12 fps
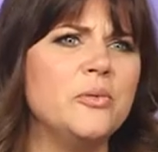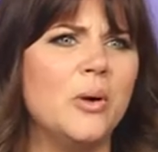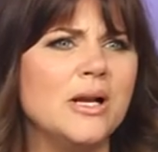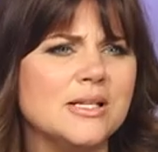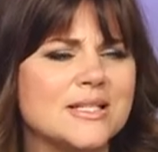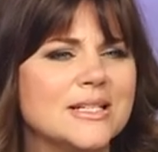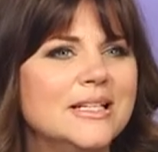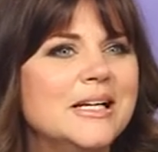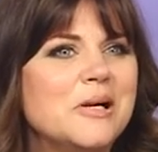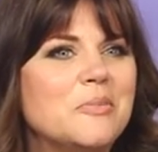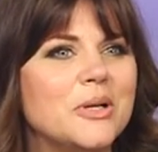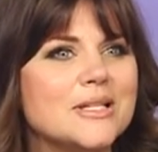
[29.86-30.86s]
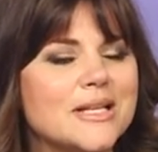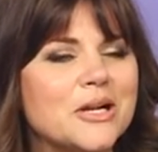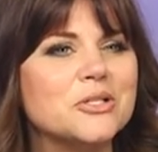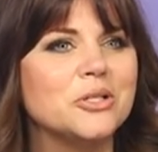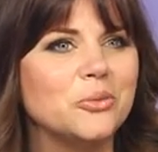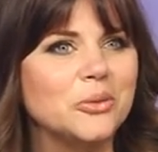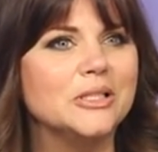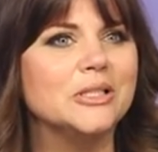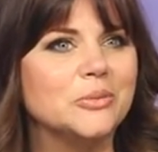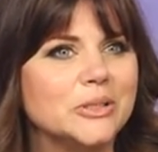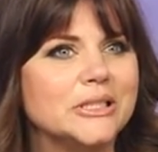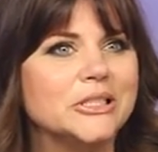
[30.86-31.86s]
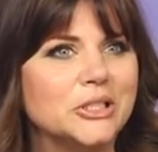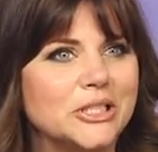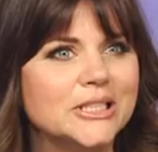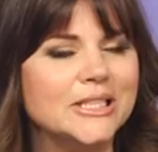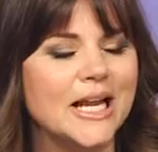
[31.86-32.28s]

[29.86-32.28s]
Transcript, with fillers: what? but it's actually really, really good.